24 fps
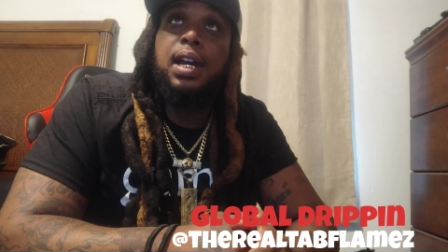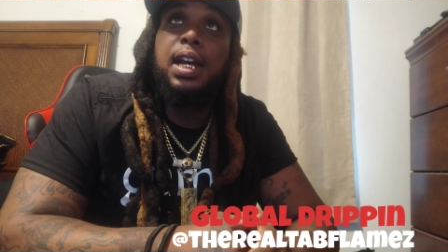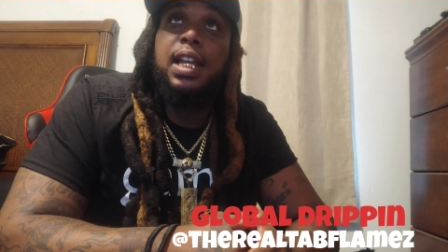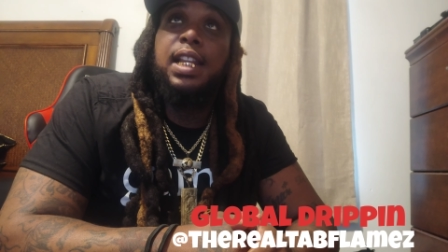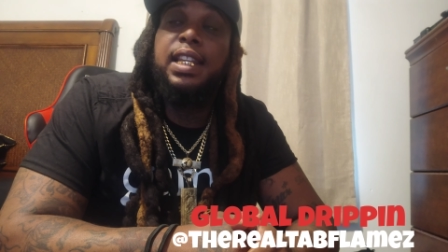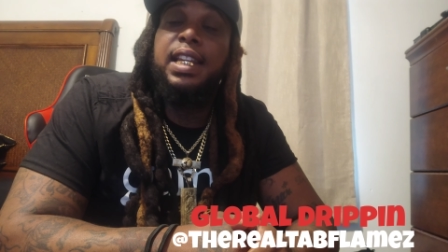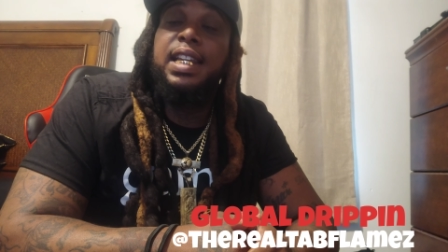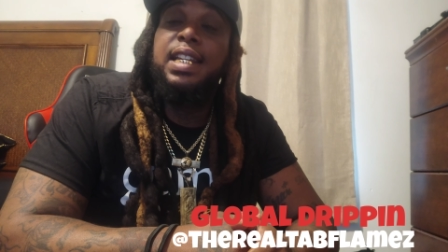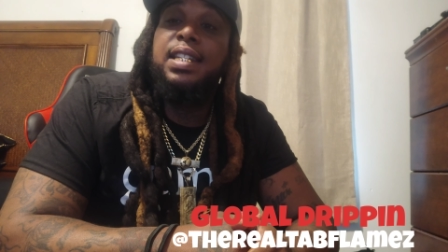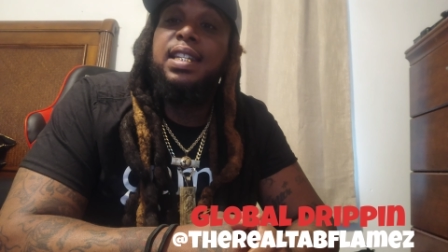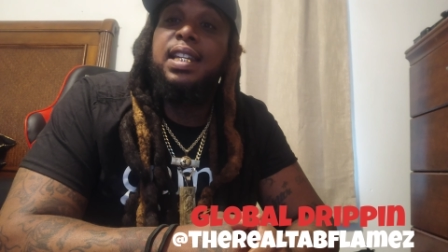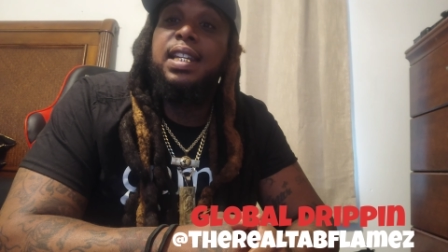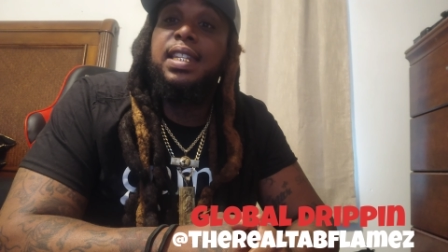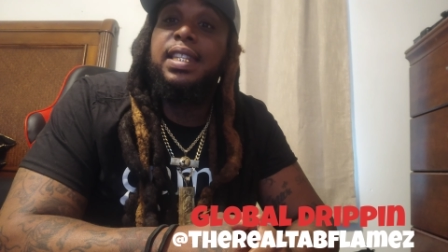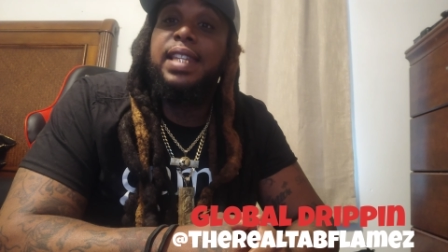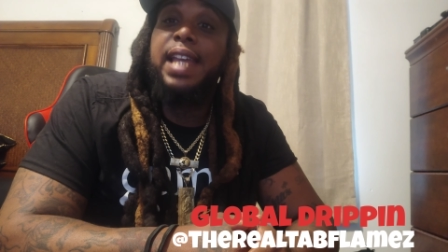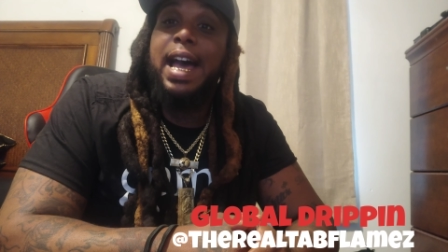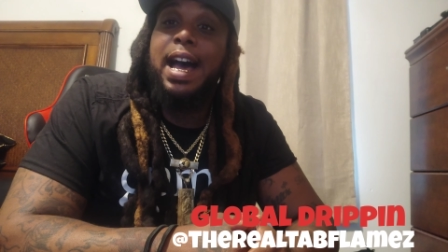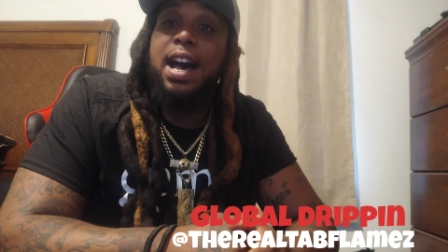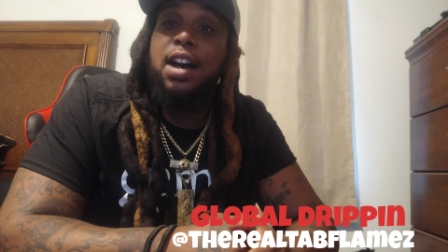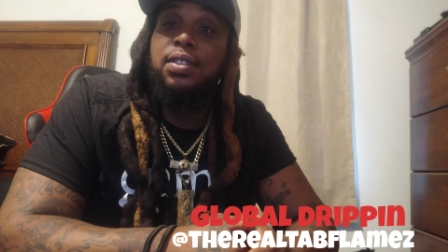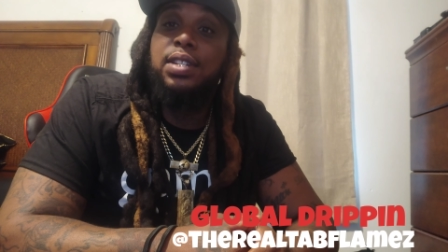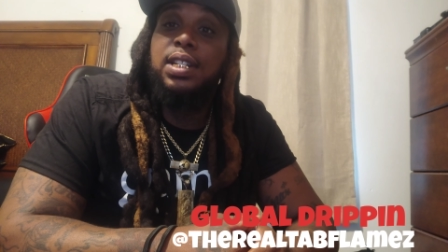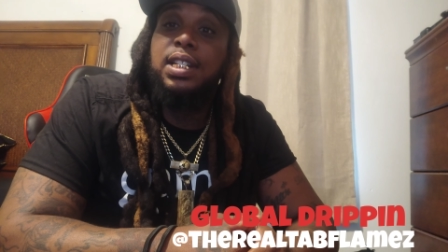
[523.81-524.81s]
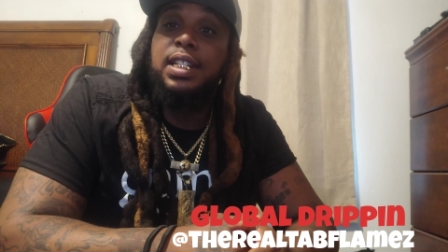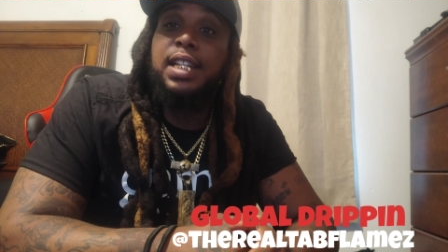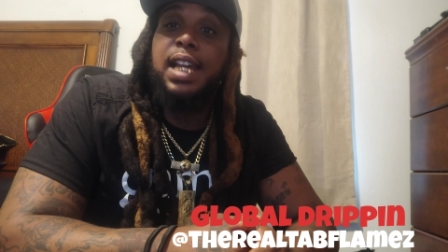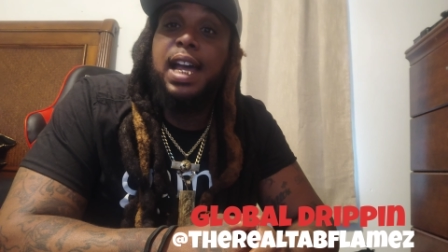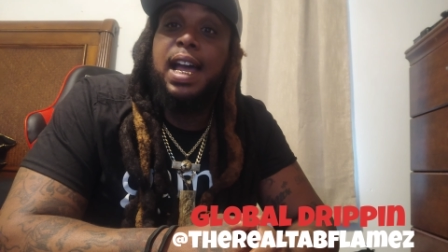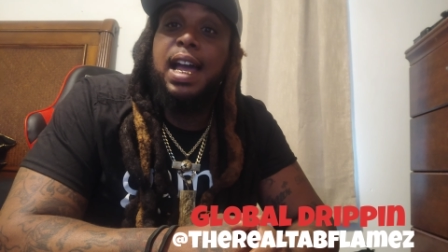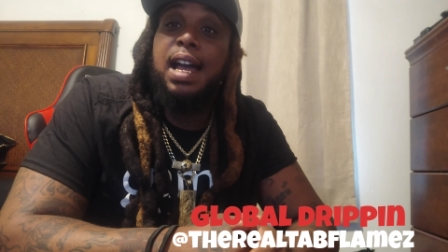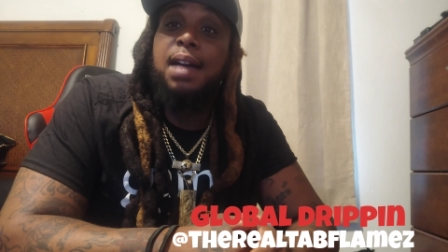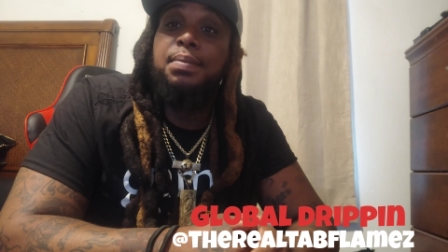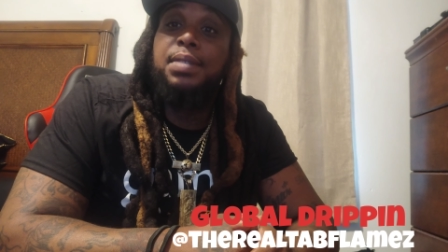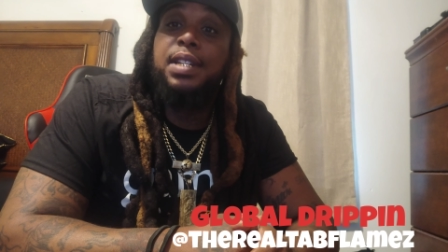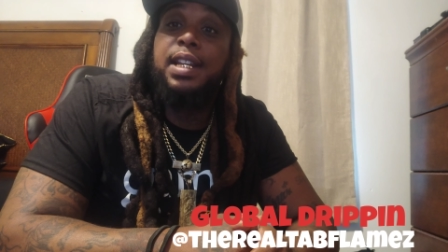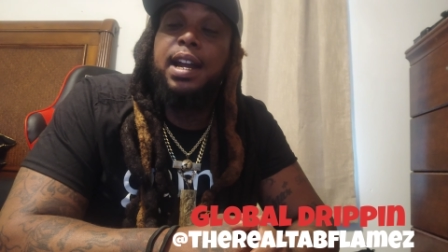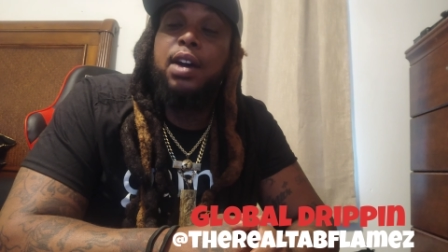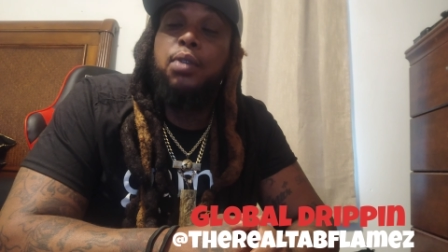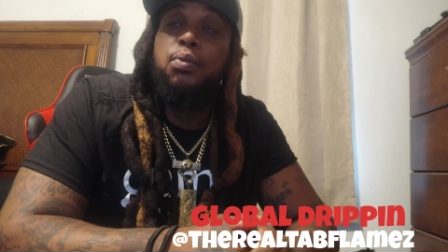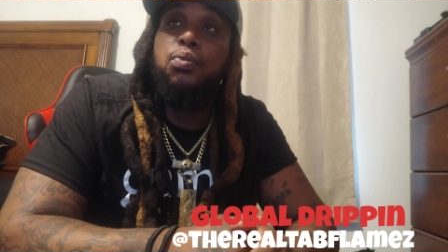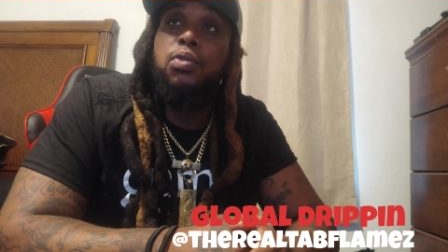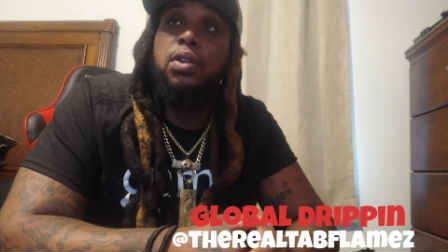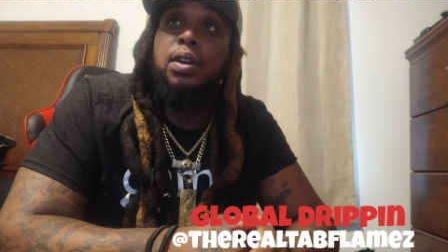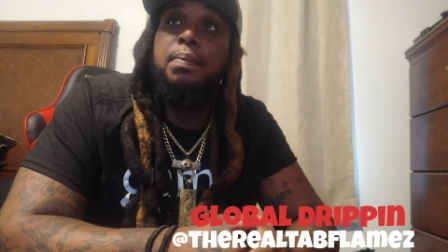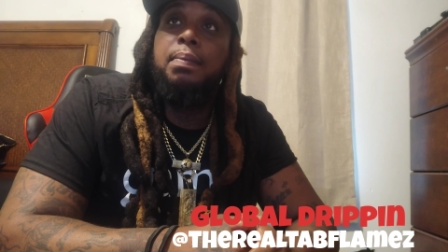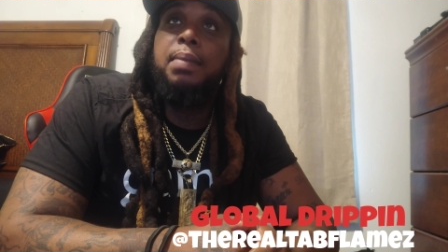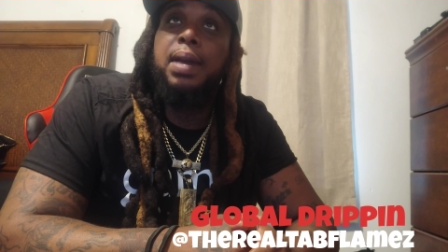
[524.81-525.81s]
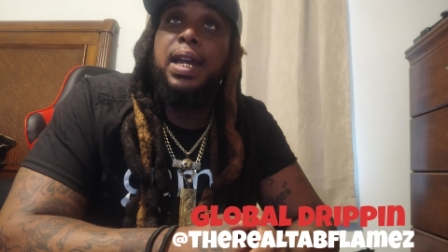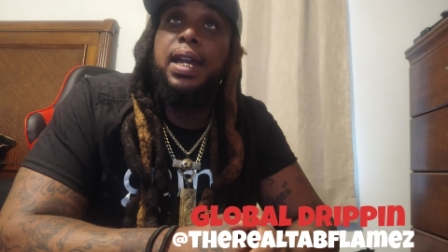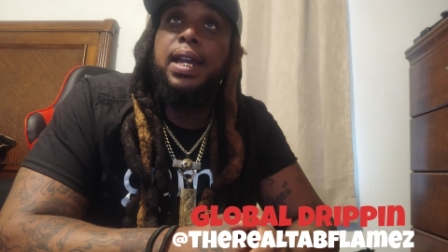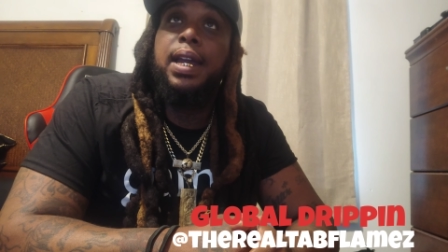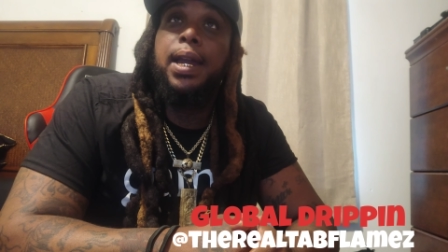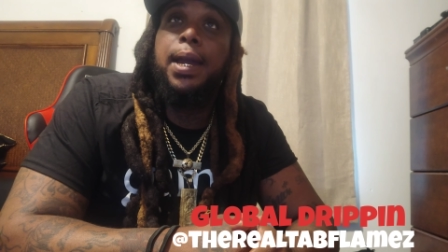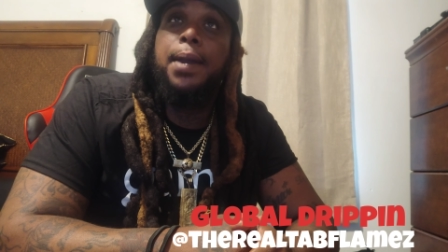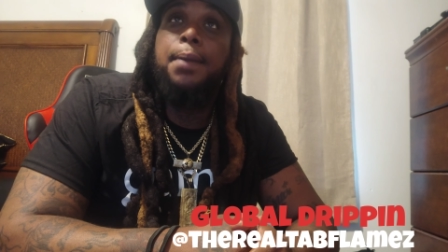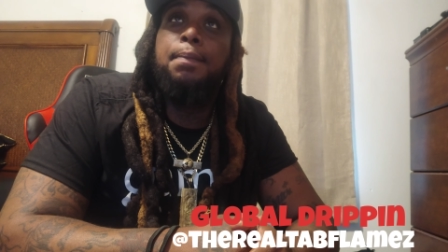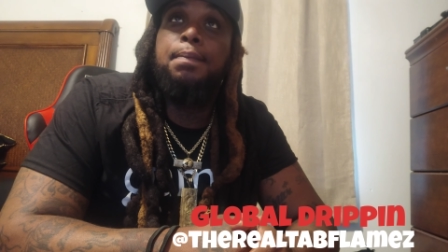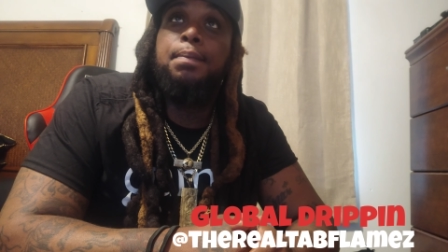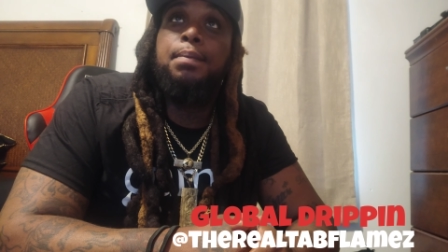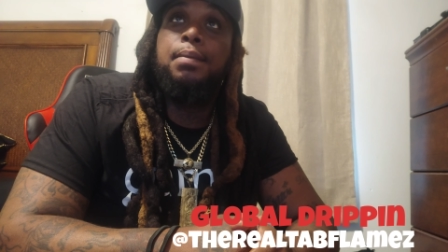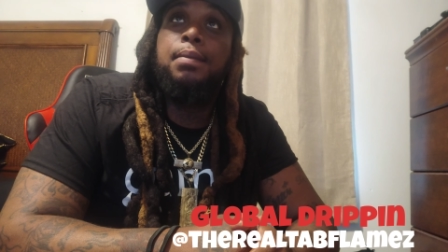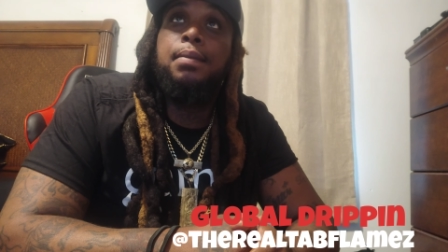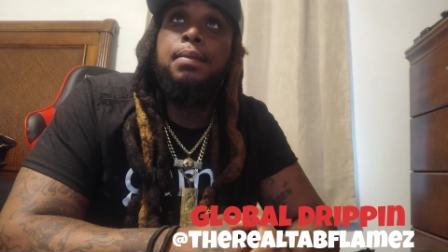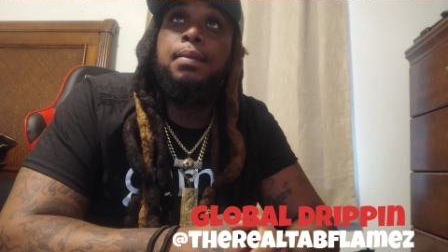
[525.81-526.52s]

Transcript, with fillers: at least a thousand times and I'm one man.